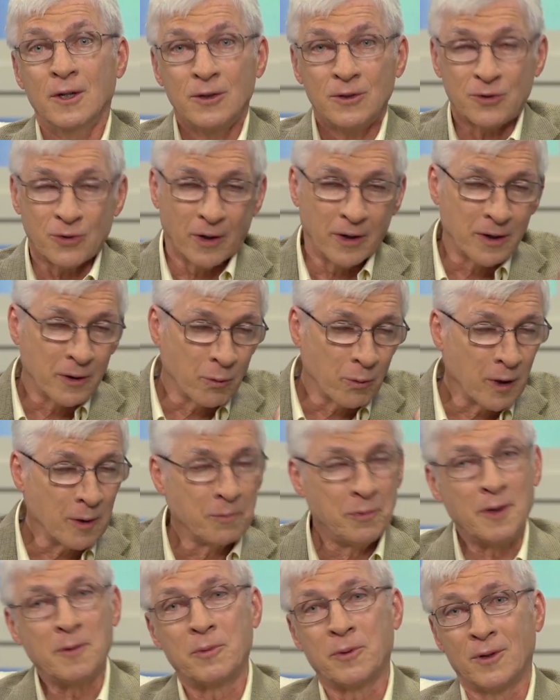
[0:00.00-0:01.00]
trying to wake
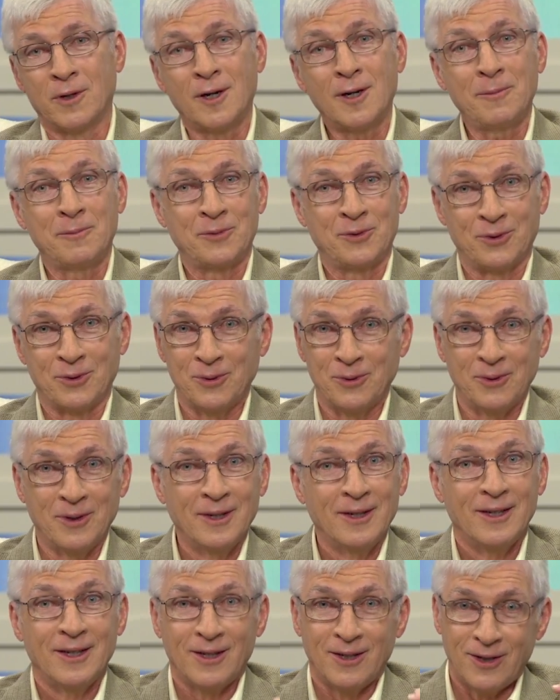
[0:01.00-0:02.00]
people up to
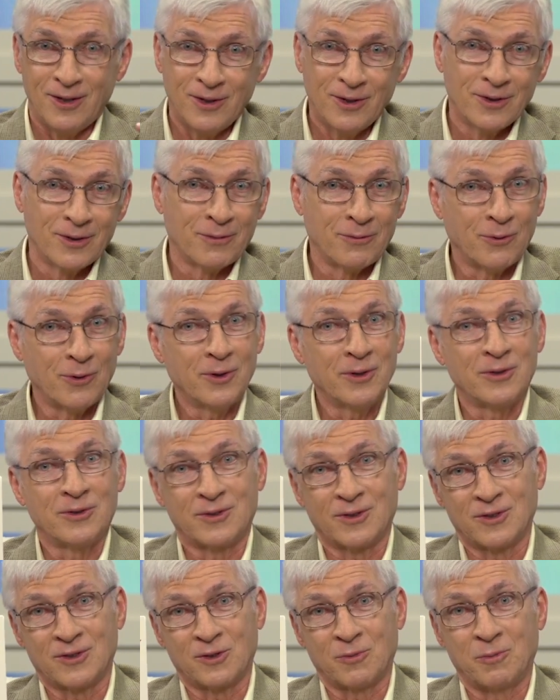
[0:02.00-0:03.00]
hear the voice
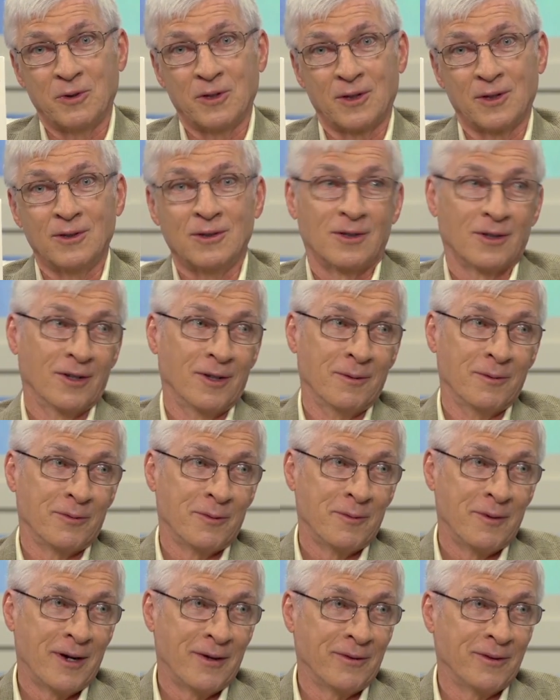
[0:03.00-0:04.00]
that's speaking to them
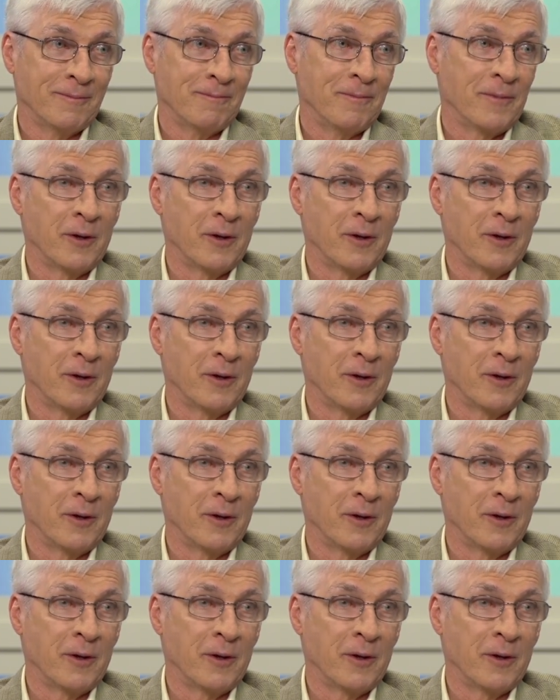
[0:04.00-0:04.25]
from heaven.